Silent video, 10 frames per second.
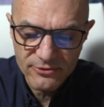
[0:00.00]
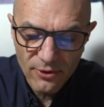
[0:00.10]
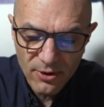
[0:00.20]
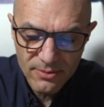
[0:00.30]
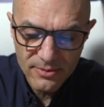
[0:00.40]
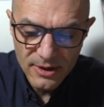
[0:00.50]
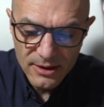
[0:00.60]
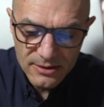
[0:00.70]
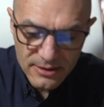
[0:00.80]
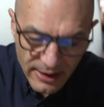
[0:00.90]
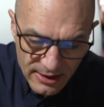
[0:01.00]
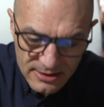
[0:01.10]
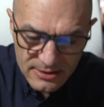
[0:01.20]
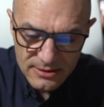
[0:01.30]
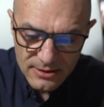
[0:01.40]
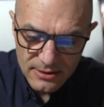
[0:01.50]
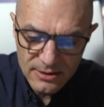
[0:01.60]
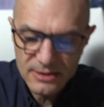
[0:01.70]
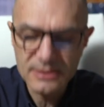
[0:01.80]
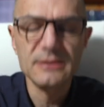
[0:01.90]
form takes
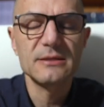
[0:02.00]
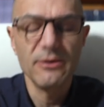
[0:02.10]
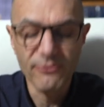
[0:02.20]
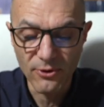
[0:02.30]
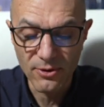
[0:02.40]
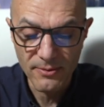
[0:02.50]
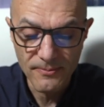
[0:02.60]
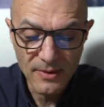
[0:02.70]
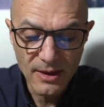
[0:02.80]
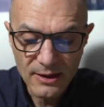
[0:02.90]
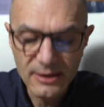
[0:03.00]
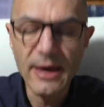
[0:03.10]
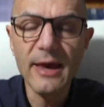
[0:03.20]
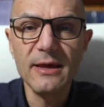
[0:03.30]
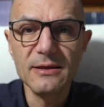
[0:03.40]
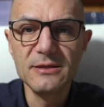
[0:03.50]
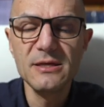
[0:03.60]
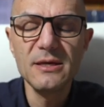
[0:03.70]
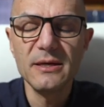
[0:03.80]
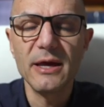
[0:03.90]
this form.
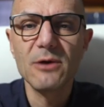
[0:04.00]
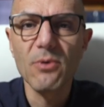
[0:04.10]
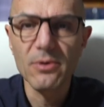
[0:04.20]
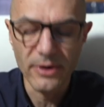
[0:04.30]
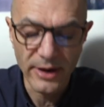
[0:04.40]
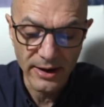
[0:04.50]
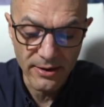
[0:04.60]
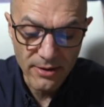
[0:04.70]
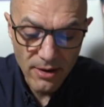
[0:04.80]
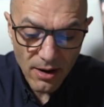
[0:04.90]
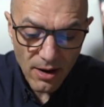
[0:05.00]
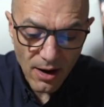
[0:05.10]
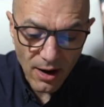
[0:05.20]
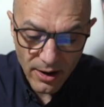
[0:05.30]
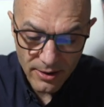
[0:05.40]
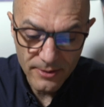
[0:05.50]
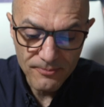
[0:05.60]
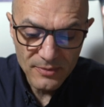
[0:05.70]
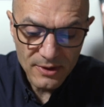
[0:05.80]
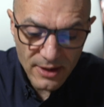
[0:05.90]
Kd equal R.
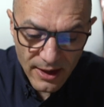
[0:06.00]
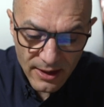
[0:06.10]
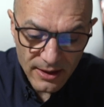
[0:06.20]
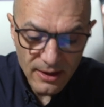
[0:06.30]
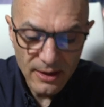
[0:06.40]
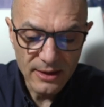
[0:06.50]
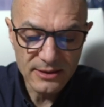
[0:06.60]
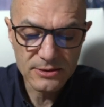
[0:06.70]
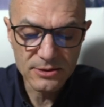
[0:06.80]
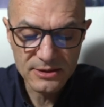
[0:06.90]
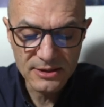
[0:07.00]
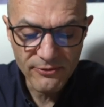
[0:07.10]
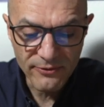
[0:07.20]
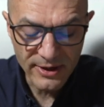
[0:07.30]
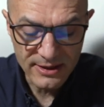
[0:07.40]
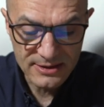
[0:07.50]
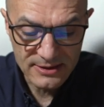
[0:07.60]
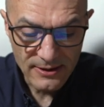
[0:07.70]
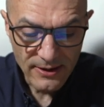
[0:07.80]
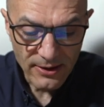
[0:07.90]
K is the
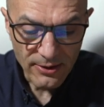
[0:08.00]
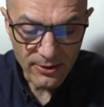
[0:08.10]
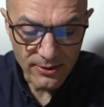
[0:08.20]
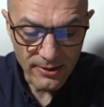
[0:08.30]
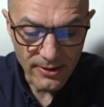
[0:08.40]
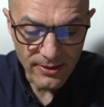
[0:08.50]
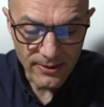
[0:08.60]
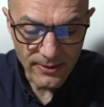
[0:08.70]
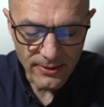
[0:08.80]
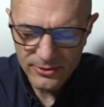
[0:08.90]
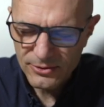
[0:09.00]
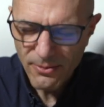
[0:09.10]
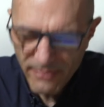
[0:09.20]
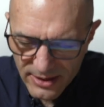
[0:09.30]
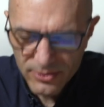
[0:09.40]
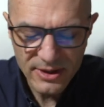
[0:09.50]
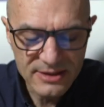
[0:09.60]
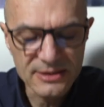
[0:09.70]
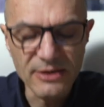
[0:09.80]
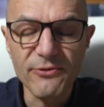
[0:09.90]
stiffness or the matrix
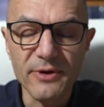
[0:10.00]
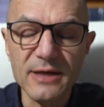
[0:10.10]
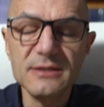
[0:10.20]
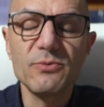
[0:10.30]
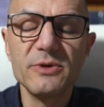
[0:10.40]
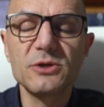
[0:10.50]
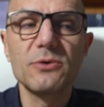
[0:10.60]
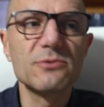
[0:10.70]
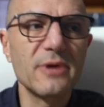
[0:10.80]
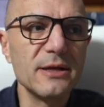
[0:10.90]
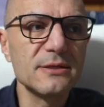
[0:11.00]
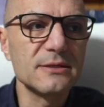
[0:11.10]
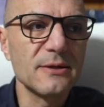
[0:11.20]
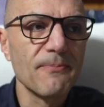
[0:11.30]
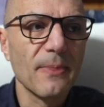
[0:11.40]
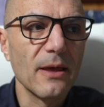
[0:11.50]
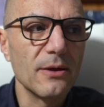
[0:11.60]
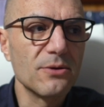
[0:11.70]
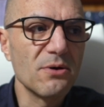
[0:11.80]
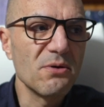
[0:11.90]
stiffness, which contains
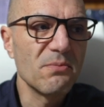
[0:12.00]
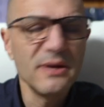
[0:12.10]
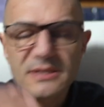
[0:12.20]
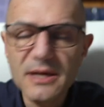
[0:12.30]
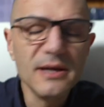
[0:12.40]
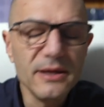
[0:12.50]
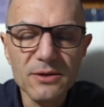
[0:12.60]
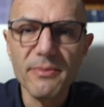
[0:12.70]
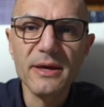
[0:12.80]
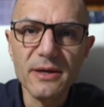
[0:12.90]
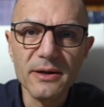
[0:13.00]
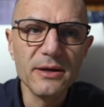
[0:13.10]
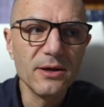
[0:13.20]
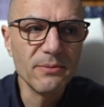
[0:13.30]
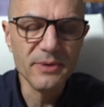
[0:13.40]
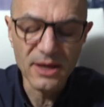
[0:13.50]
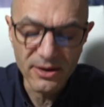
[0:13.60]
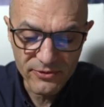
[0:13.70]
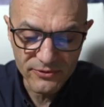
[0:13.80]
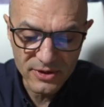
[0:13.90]
basically the mechanical
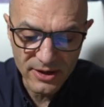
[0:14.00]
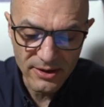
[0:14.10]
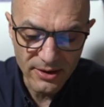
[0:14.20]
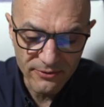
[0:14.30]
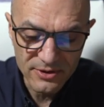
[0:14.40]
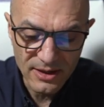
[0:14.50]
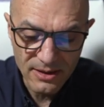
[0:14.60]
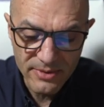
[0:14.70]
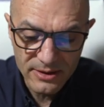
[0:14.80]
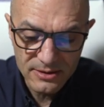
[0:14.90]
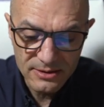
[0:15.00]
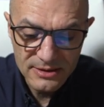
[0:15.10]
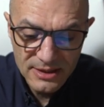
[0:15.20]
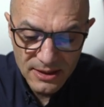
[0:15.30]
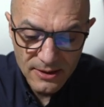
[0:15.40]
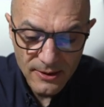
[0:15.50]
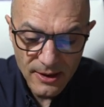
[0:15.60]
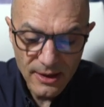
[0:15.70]
behavior of the element. D